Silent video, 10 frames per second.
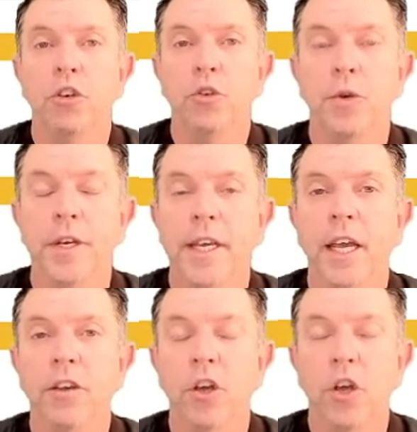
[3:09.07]
to
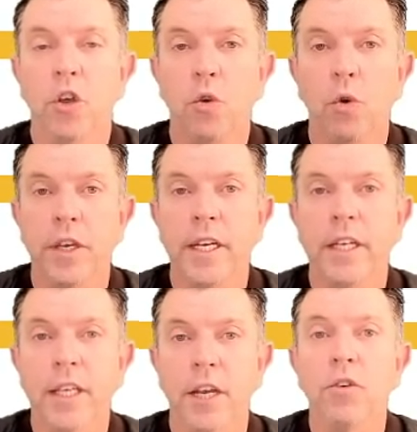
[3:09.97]
get your
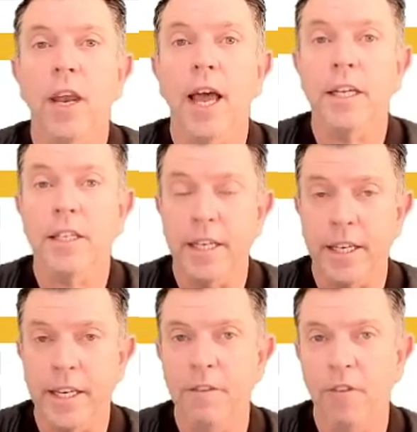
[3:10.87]
decentralized
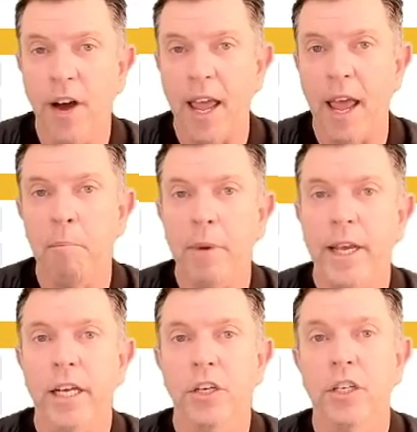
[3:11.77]
DeFi
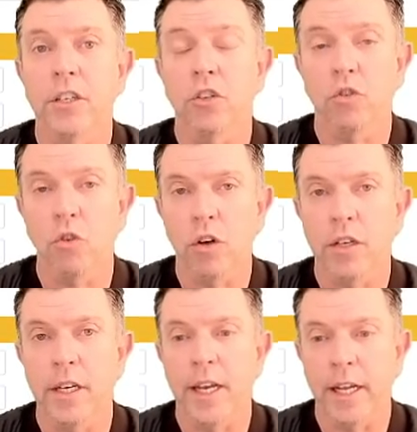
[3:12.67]
application
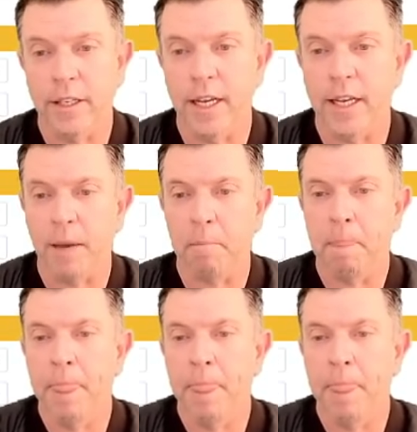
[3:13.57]
started and set up.